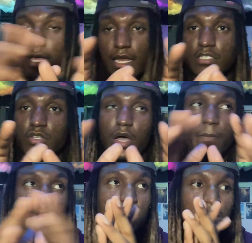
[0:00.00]
Let's talk
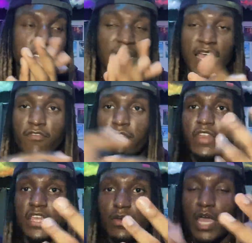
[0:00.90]
about this in
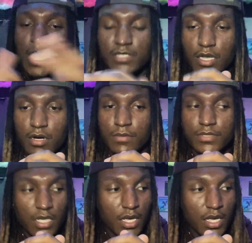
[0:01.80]
video game terms.